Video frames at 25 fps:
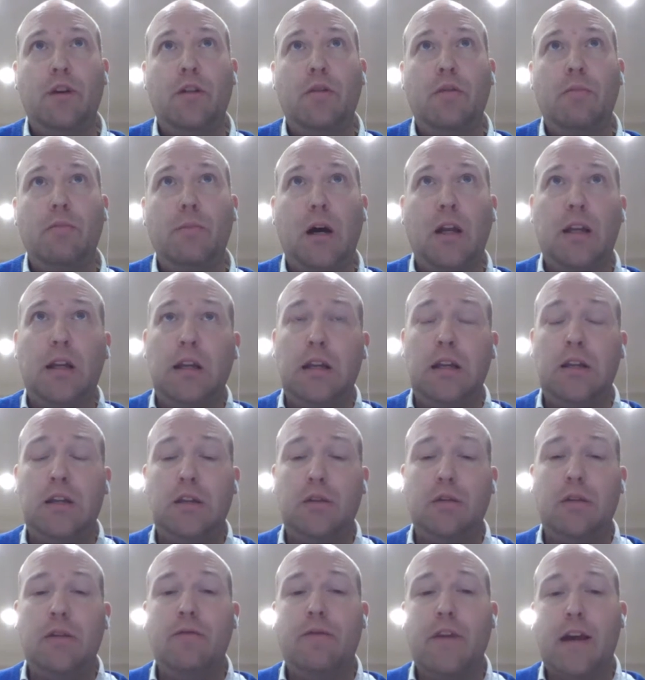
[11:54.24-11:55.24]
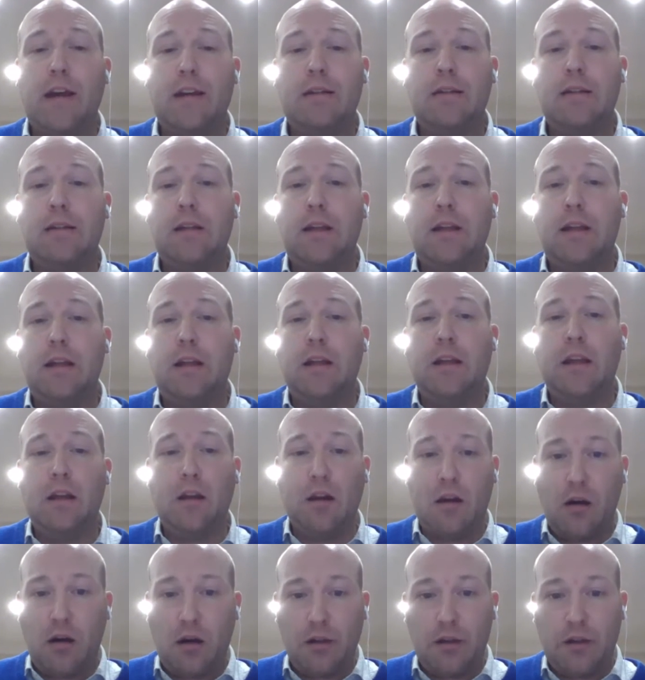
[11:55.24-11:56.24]
money to invest in
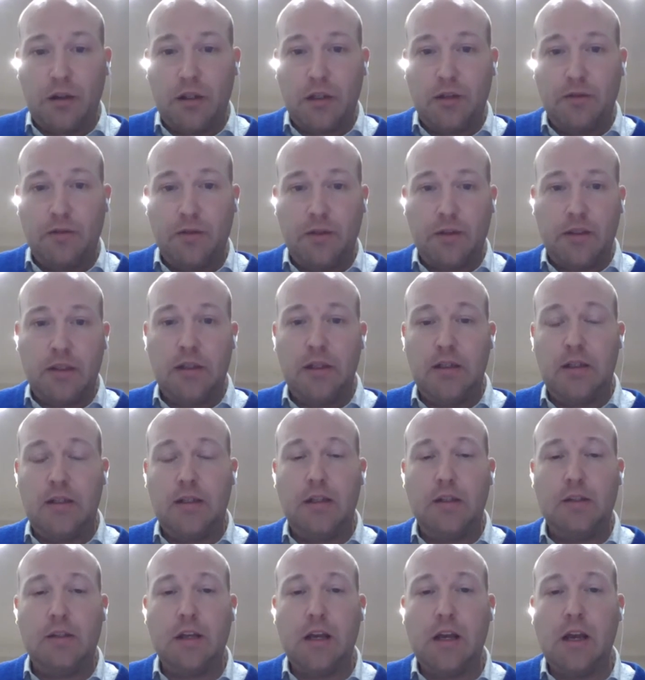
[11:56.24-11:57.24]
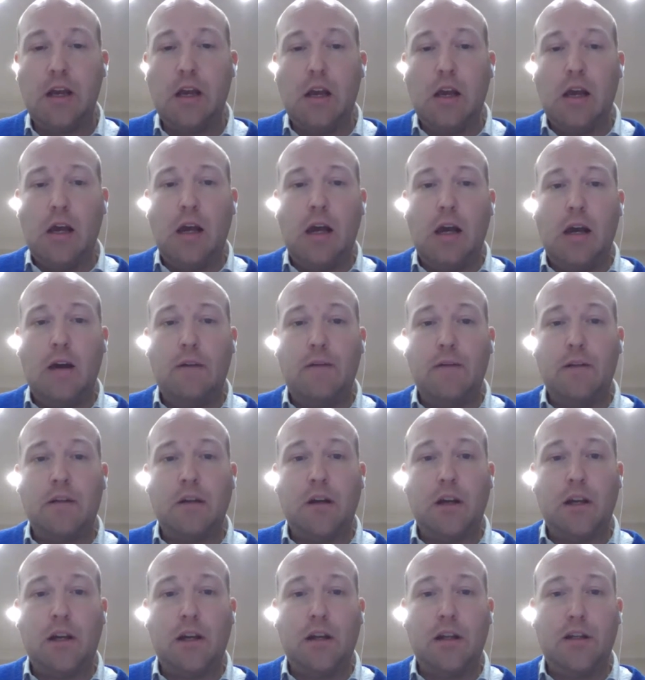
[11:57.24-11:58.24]
enhancing facilities for
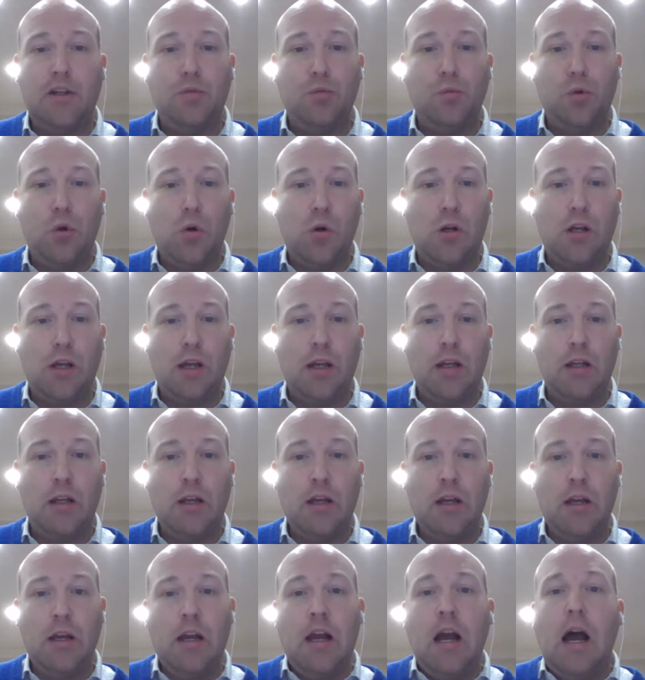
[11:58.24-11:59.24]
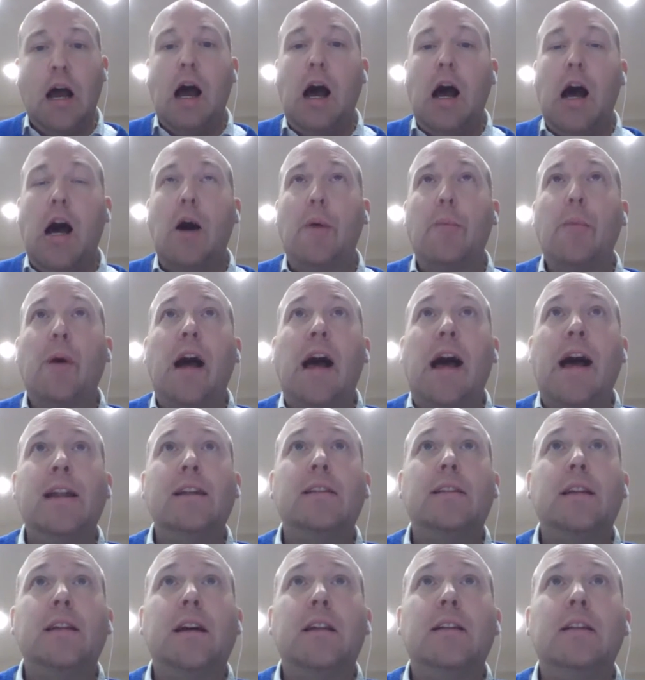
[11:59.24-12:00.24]
cycling and walking.
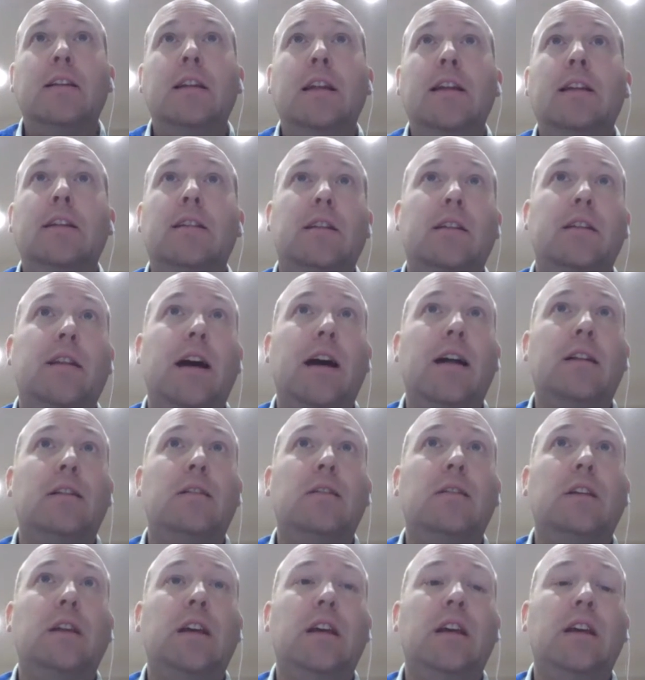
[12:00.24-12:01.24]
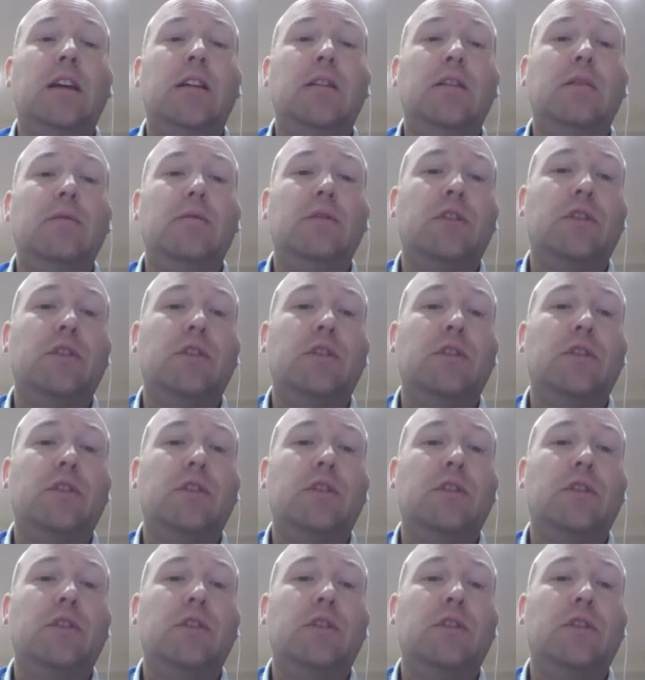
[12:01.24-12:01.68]
And linked to that was a